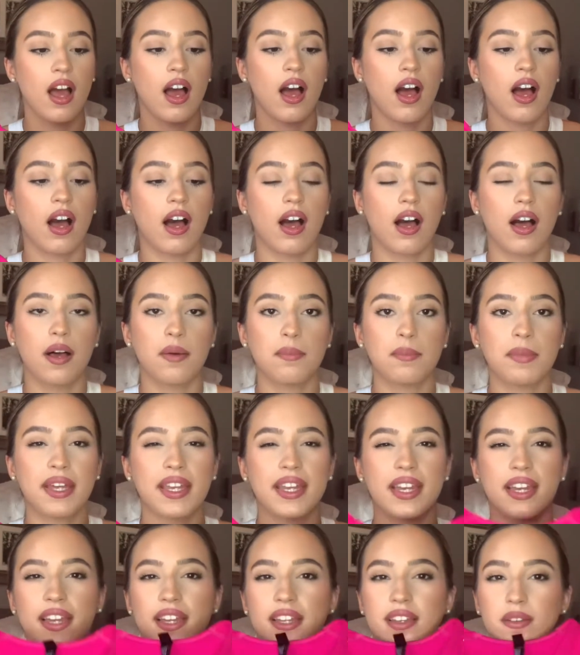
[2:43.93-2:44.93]
Um, and
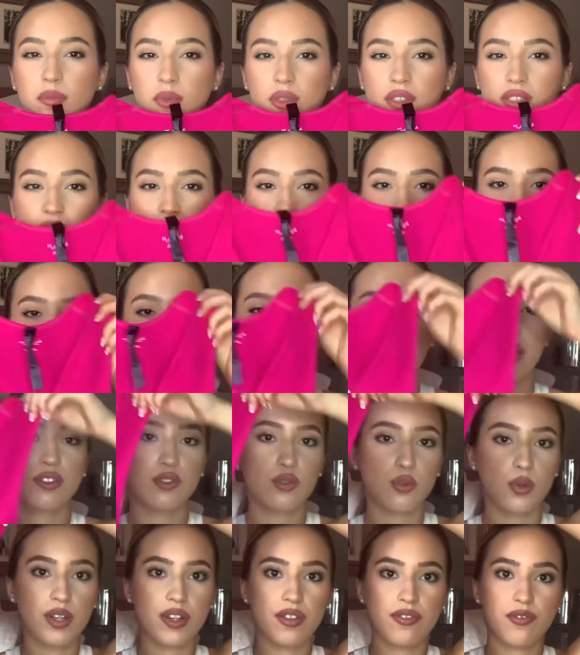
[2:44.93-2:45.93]
it was around
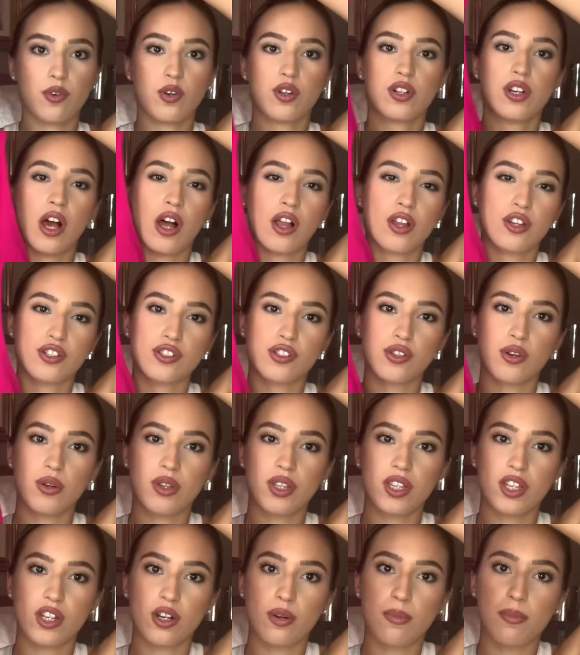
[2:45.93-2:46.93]
$24, so a
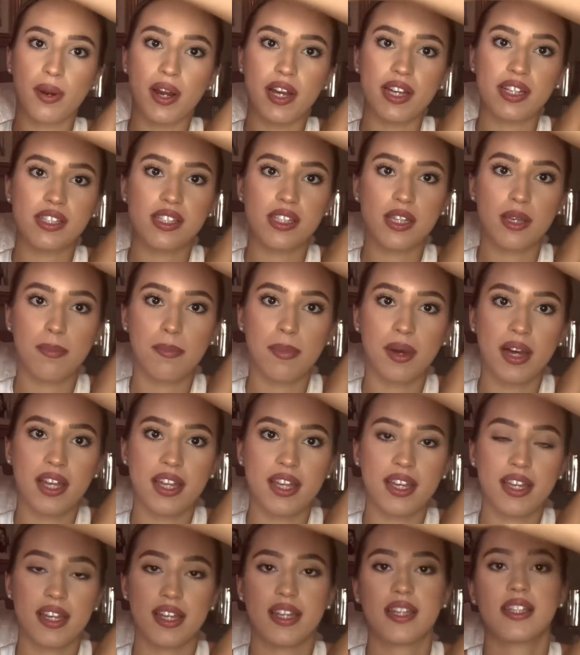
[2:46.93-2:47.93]
little pricey, but
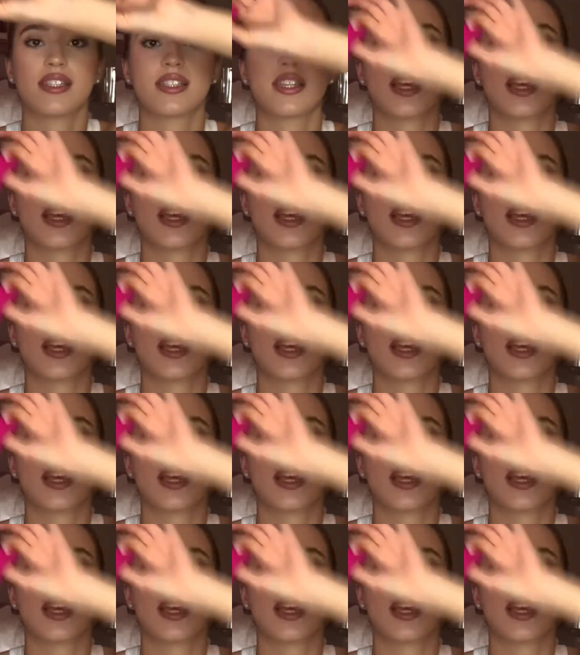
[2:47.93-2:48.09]
it is